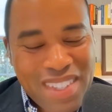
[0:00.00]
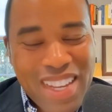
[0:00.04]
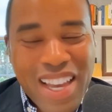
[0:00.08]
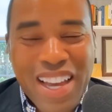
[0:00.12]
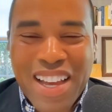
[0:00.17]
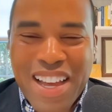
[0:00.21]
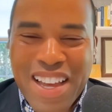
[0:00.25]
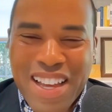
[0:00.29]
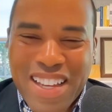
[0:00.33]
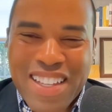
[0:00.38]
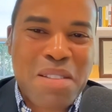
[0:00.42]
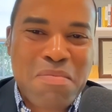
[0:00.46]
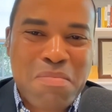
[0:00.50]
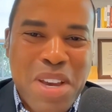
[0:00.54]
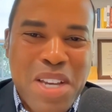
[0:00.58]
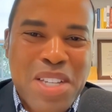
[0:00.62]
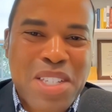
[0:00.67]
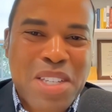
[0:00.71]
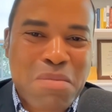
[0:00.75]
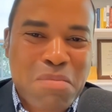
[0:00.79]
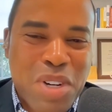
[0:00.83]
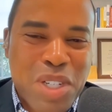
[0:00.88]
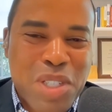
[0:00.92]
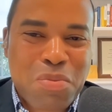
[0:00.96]
Yeah, it
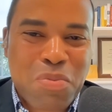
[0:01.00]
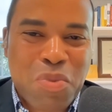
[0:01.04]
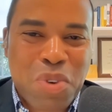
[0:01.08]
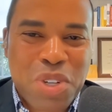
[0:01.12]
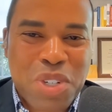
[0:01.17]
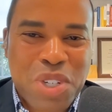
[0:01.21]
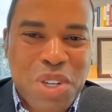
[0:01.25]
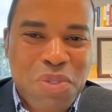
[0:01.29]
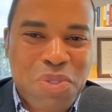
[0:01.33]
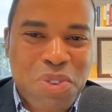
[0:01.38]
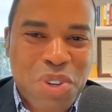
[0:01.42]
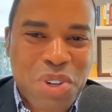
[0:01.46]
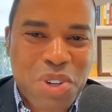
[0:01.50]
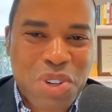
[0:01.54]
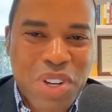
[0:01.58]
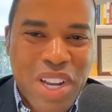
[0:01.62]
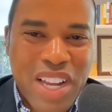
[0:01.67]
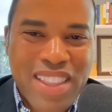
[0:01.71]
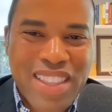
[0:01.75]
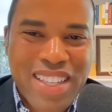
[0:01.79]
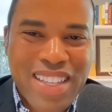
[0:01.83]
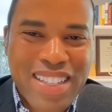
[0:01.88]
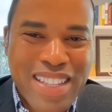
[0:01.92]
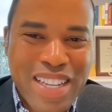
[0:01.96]
makes it much more
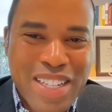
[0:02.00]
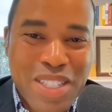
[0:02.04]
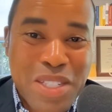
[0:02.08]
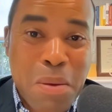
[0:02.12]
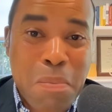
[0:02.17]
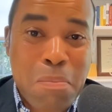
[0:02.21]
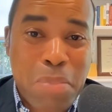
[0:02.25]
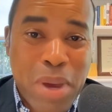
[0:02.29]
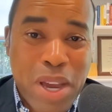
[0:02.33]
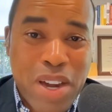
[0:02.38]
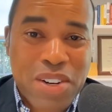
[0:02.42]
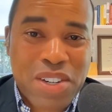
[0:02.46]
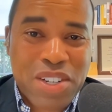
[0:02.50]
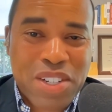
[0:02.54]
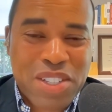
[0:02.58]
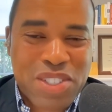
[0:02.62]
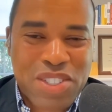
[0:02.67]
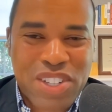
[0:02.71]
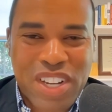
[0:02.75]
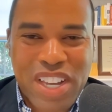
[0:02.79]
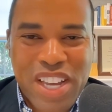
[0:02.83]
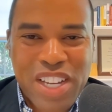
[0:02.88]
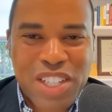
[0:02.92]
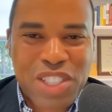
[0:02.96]
difficult. I think that's a barrier
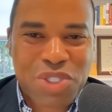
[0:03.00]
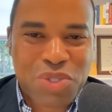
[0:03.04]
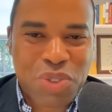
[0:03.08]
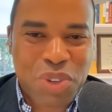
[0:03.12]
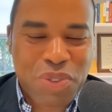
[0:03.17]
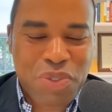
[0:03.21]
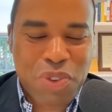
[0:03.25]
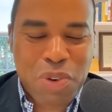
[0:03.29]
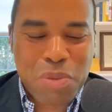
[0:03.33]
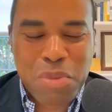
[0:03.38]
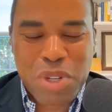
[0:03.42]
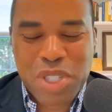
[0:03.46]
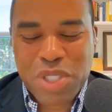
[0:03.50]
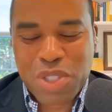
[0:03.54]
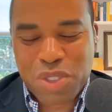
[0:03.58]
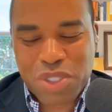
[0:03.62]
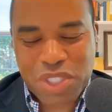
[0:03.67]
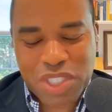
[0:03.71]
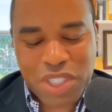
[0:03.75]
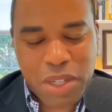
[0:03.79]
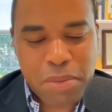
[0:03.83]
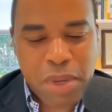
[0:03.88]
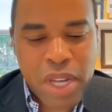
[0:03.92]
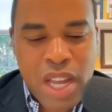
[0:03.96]
to entry for
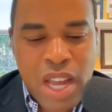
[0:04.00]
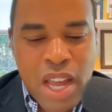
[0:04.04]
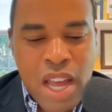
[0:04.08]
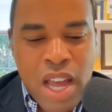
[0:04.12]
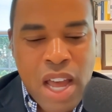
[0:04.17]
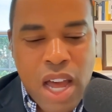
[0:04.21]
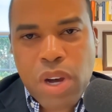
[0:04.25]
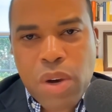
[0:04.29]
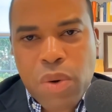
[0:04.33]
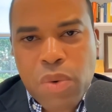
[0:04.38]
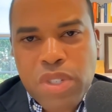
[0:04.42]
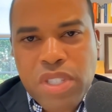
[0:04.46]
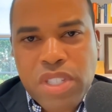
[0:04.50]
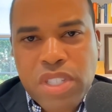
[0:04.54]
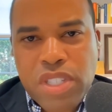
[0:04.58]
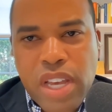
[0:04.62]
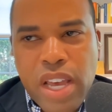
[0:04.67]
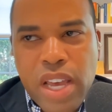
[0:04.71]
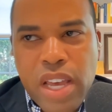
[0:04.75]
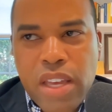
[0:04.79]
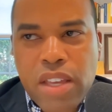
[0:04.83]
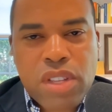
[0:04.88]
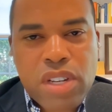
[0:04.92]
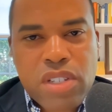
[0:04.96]
mentorship. I would
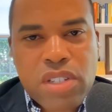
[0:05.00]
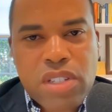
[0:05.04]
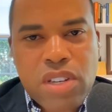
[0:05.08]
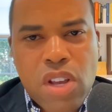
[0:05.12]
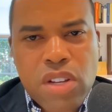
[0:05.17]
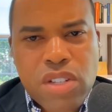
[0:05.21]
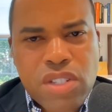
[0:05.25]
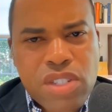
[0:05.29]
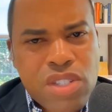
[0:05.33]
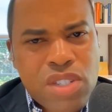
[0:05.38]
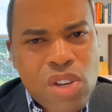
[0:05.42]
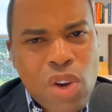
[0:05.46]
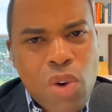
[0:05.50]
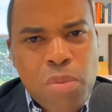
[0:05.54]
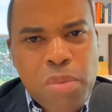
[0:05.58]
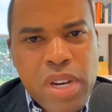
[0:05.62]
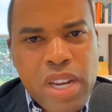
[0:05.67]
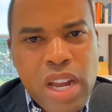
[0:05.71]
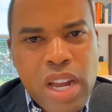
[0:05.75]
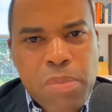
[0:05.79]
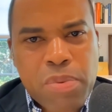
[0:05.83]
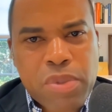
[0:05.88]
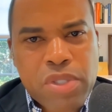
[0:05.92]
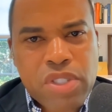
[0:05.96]
say there's so
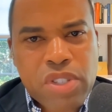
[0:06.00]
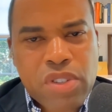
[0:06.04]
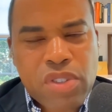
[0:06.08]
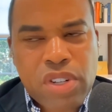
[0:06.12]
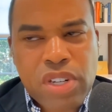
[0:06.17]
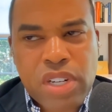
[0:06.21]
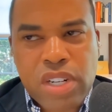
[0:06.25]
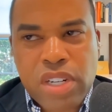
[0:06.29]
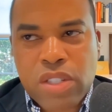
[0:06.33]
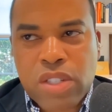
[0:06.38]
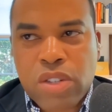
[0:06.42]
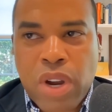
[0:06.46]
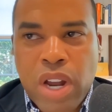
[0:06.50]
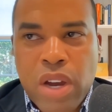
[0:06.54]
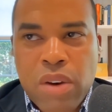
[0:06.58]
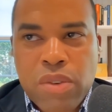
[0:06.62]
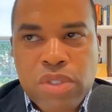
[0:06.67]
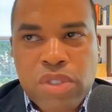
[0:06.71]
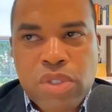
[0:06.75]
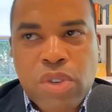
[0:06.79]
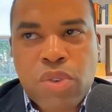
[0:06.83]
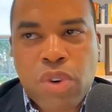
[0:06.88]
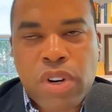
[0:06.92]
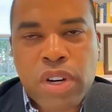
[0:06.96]
many opportunities. When I
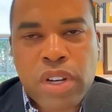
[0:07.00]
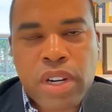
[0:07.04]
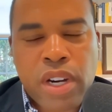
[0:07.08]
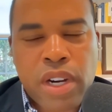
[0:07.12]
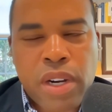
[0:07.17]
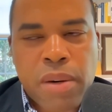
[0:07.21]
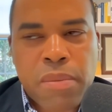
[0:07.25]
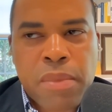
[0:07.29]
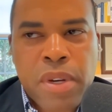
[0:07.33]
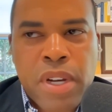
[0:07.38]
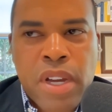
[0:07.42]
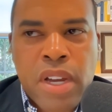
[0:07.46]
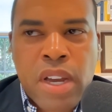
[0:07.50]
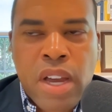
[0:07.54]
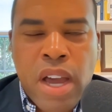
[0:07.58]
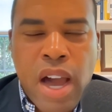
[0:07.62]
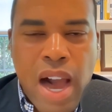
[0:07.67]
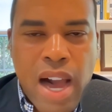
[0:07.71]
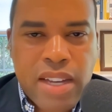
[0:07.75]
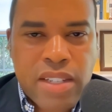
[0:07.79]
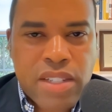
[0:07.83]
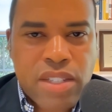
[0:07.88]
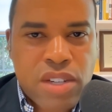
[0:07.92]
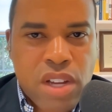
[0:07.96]
was growing up,
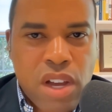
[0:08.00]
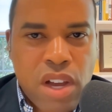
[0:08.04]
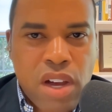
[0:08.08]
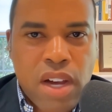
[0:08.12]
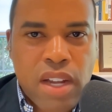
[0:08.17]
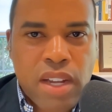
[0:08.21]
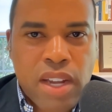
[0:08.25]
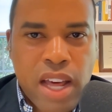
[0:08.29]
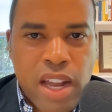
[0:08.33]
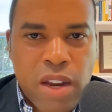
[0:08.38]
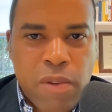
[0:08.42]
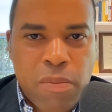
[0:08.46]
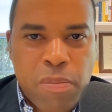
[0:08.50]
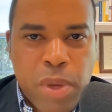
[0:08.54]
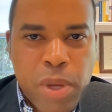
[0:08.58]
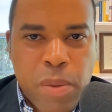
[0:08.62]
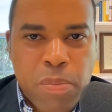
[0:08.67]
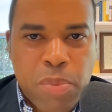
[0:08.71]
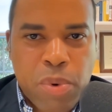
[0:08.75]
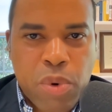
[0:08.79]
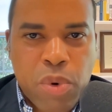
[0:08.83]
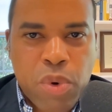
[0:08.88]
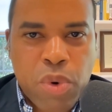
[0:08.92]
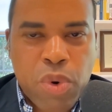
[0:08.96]
I saw a lot of
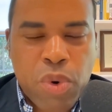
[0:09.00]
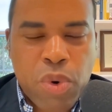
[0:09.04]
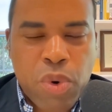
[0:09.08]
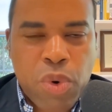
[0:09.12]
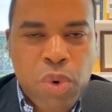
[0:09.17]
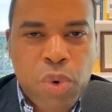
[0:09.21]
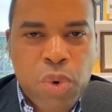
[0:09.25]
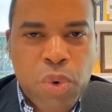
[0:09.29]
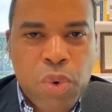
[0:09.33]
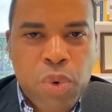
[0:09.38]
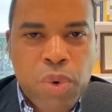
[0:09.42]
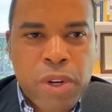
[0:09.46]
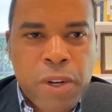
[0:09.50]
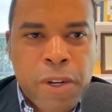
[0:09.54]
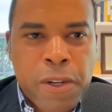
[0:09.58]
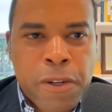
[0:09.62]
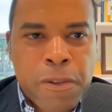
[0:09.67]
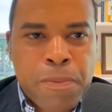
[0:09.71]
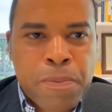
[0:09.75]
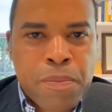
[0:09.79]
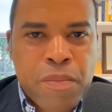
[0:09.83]
people who